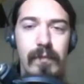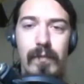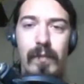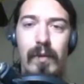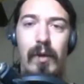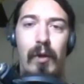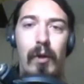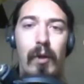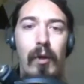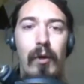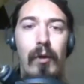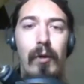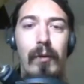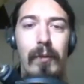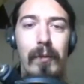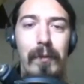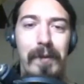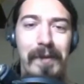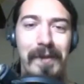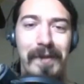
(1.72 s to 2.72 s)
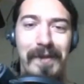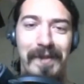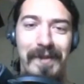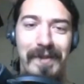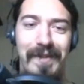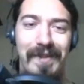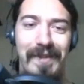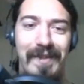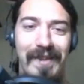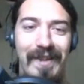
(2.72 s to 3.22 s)
Hello.
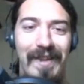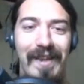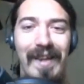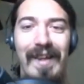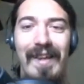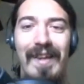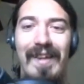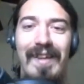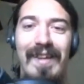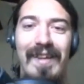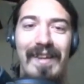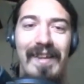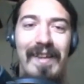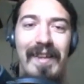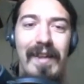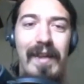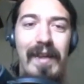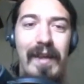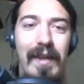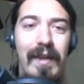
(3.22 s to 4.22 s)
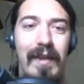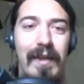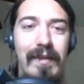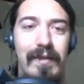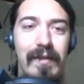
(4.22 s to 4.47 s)
Hey,